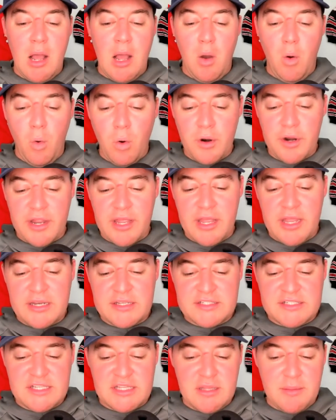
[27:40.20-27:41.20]
Oregon
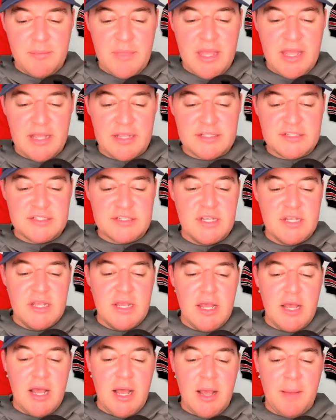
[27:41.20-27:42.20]
is in the mix.
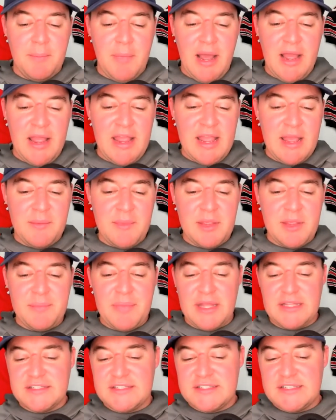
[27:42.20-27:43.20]
Miami,
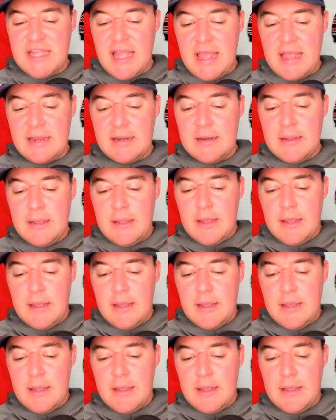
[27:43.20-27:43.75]
Penn State.